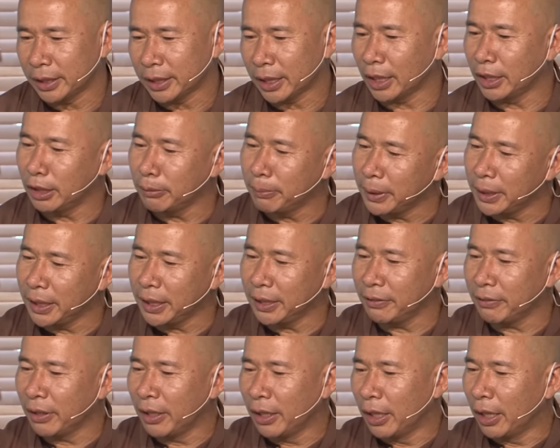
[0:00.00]
Can you
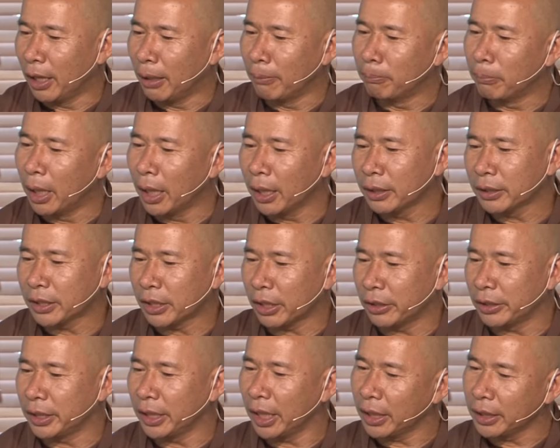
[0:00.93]
believe a monk
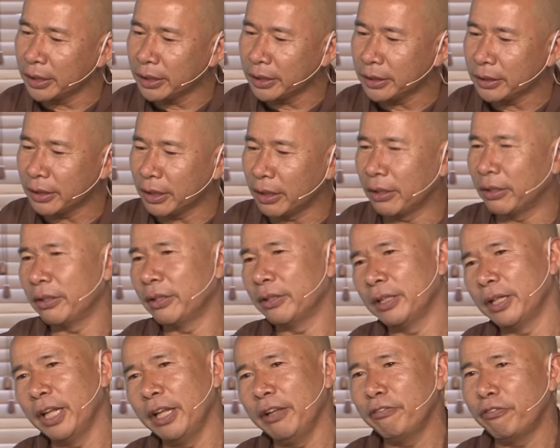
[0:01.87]
or a nun or
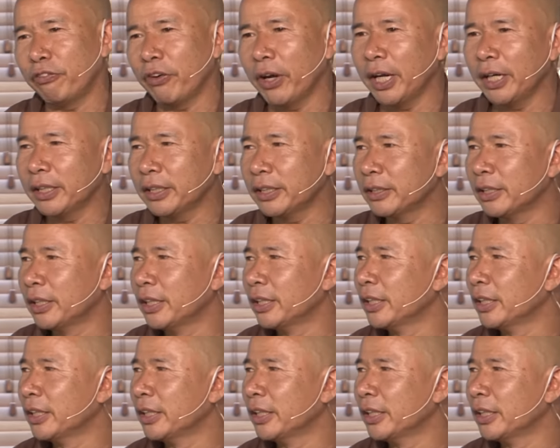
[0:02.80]
a lay friend,